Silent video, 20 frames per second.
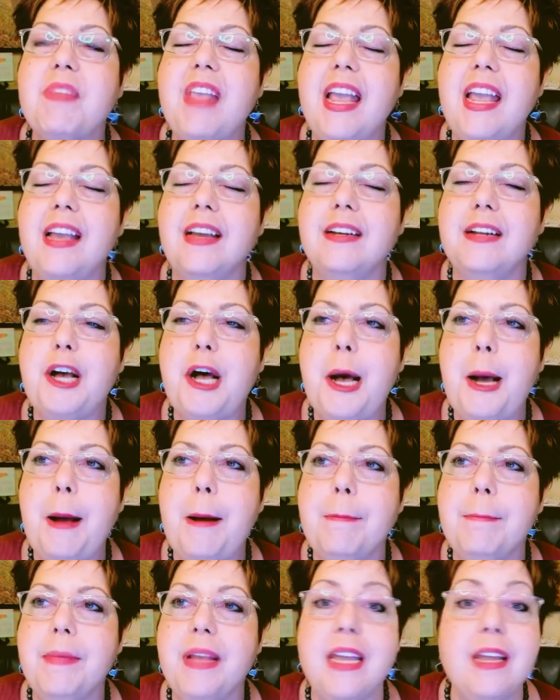And
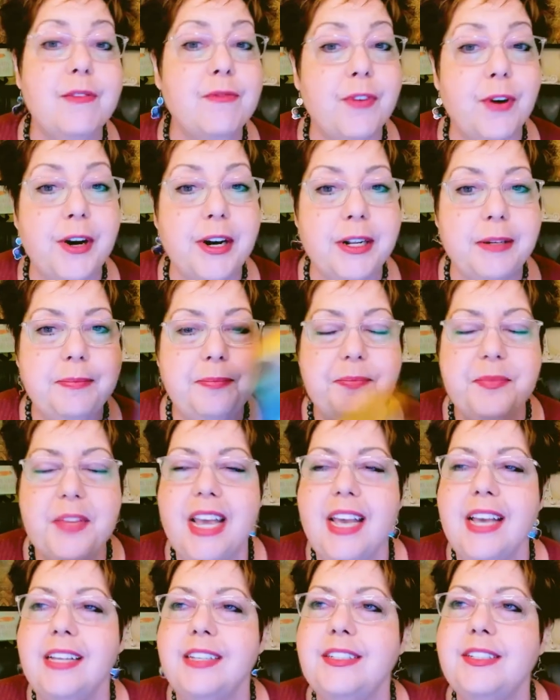inverted.
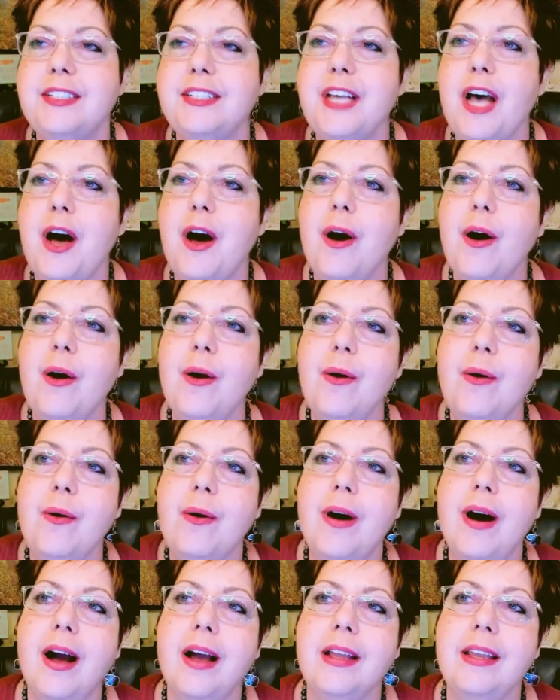
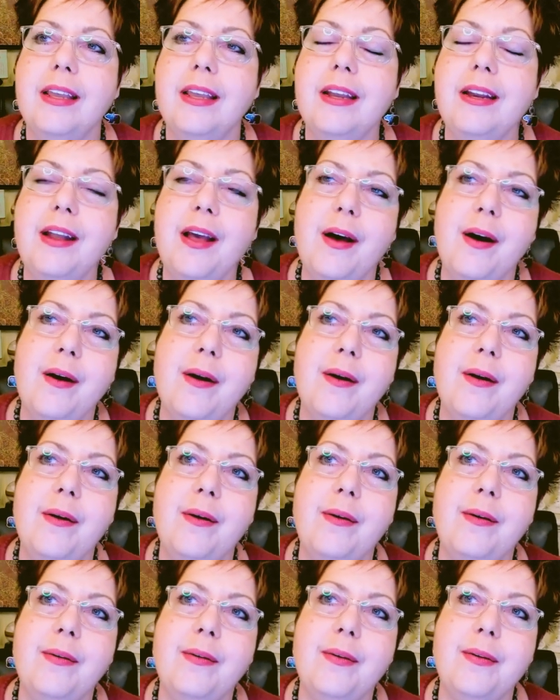So, you
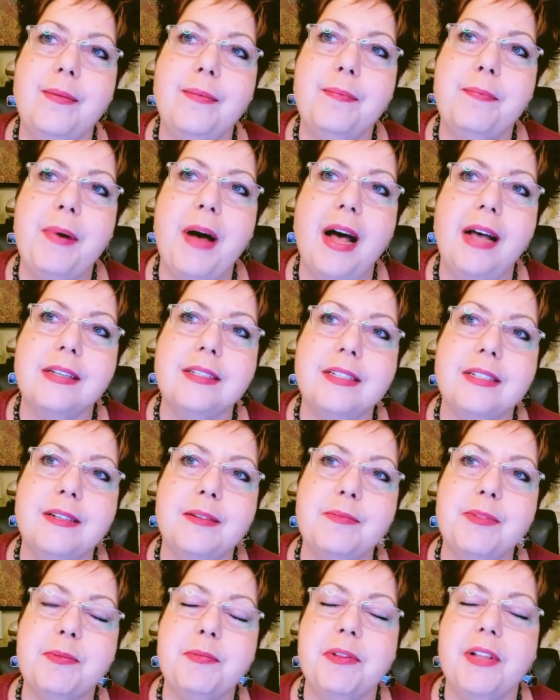know,
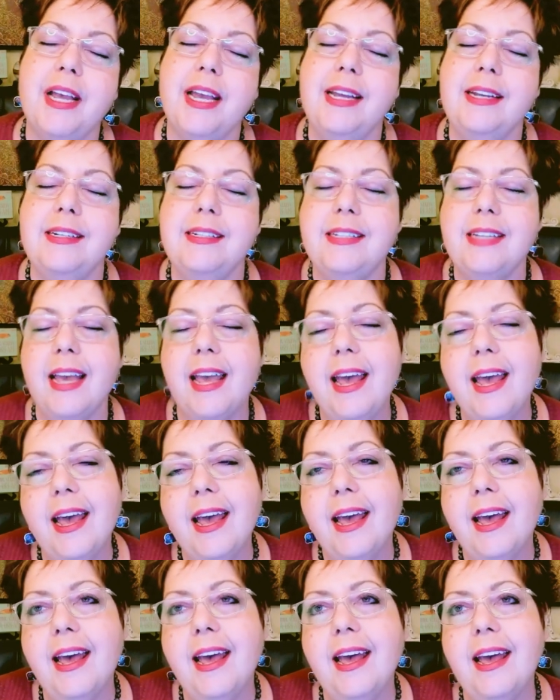possums play
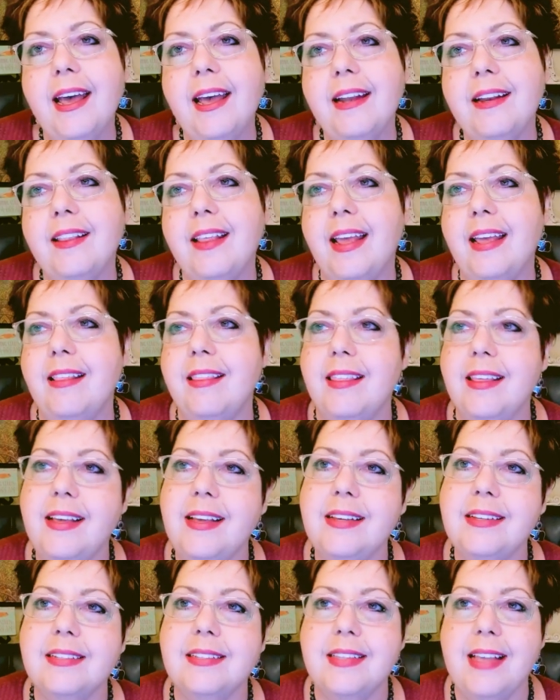dead. They
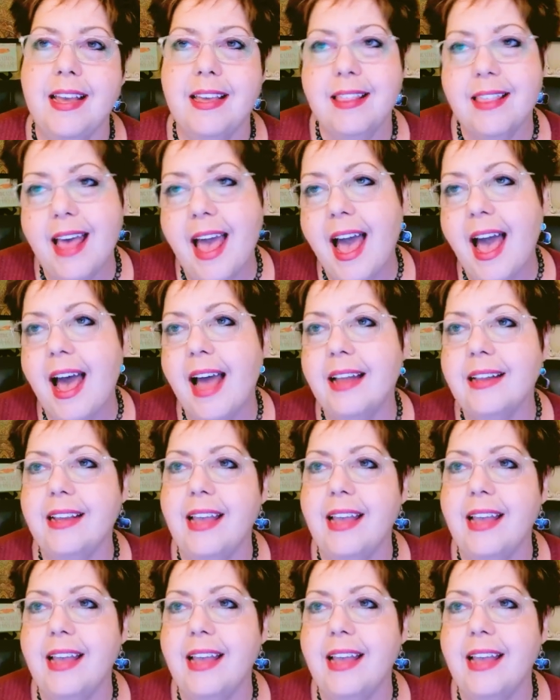this, they that.